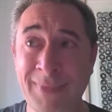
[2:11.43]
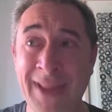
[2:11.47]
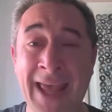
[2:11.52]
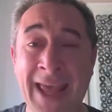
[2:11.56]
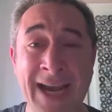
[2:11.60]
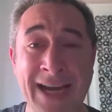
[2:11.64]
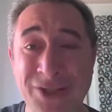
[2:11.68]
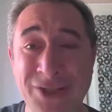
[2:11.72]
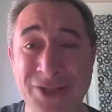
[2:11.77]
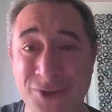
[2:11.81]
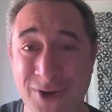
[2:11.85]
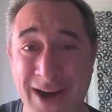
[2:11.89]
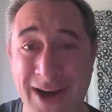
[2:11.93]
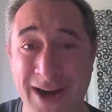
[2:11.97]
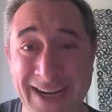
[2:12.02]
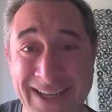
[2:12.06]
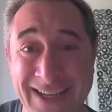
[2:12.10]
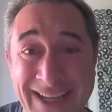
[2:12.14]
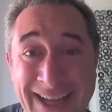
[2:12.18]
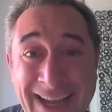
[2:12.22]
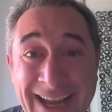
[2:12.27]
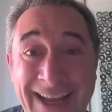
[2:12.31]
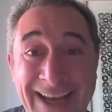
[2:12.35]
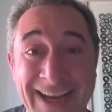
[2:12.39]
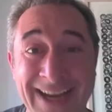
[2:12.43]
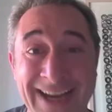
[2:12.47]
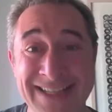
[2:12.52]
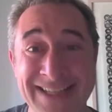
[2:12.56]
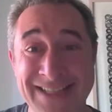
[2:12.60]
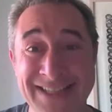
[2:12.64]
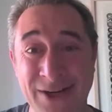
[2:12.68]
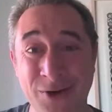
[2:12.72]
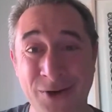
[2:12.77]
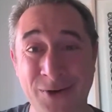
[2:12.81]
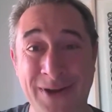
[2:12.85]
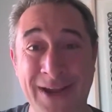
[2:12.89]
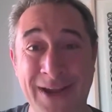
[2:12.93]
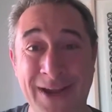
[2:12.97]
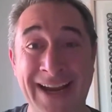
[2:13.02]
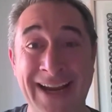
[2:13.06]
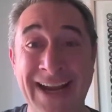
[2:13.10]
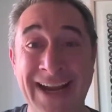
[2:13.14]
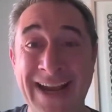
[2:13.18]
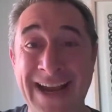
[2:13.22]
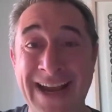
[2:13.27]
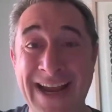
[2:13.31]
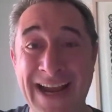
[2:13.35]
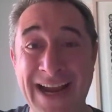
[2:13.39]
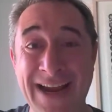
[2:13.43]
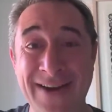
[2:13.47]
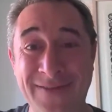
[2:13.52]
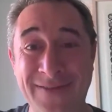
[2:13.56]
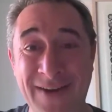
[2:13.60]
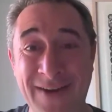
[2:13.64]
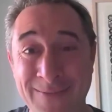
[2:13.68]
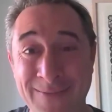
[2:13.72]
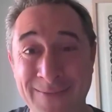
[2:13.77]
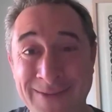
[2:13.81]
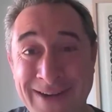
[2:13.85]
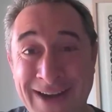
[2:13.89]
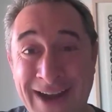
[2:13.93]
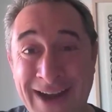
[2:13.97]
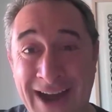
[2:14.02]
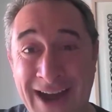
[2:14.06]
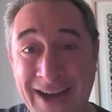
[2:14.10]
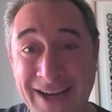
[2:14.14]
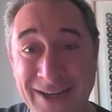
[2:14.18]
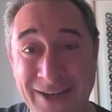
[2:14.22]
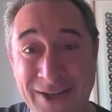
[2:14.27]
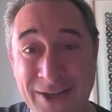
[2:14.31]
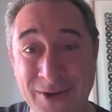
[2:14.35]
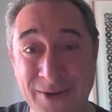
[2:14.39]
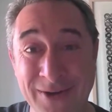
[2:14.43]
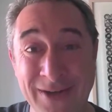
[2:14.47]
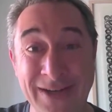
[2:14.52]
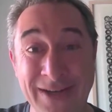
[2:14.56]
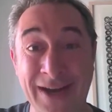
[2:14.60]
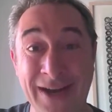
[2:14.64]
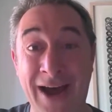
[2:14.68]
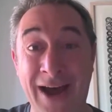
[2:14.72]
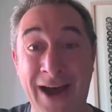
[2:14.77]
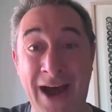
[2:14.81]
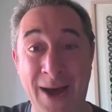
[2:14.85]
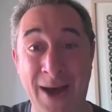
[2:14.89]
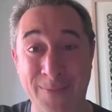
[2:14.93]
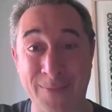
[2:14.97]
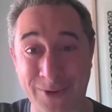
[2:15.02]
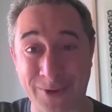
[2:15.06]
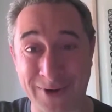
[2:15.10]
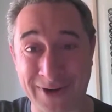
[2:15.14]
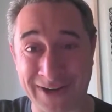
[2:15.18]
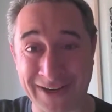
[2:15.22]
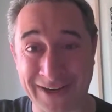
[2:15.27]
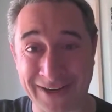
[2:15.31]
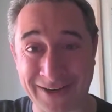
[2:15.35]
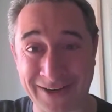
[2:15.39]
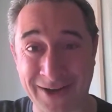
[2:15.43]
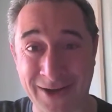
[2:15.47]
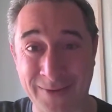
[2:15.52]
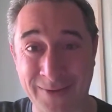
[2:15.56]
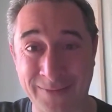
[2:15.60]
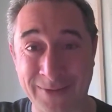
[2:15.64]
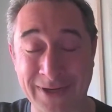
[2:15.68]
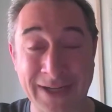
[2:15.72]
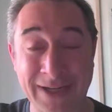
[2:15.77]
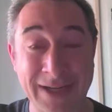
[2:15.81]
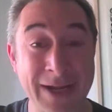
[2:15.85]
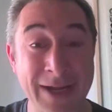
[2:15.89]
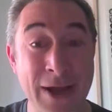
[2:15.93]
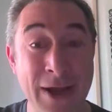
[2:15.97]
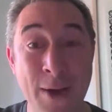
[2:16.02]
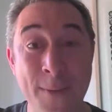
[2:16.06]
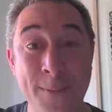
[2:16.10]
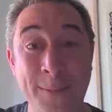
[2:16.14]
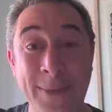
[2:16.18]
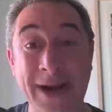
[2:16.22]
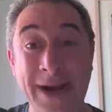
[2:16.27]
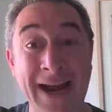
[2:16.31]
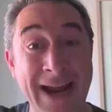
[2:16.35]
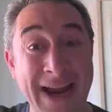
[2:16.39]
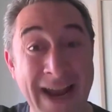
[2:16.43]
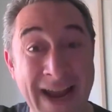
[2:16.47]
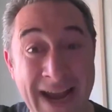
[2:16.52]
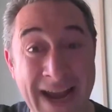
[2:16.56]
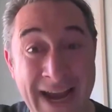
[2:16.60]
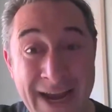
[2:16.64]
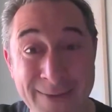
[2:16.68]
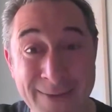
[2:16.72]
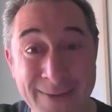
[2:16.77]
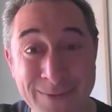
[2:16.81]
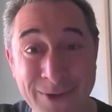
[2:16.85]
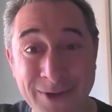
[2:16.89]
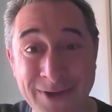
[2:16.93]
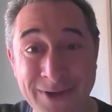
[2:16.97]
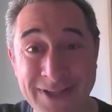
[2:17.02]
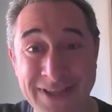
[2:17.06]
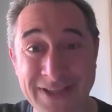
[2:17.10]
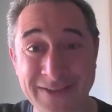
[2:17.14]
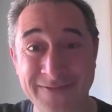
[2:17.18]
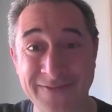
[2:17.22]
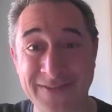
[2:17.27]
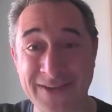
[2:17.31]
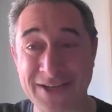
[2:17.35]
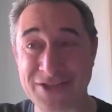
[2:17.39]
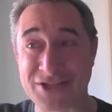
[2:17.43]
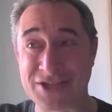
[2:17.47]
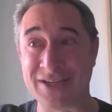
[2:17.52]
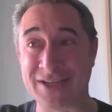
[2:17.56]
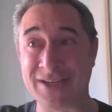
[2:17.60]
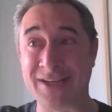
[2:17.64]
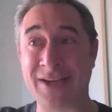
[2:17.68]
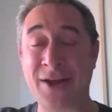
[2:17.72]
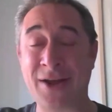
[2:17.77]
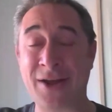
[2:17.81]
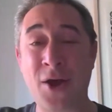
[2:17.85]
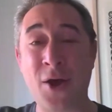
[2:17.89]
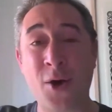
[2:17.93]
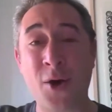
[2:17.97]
And I tried again. I said, okay, if I'm not good at operating a company, but I am good at the vision,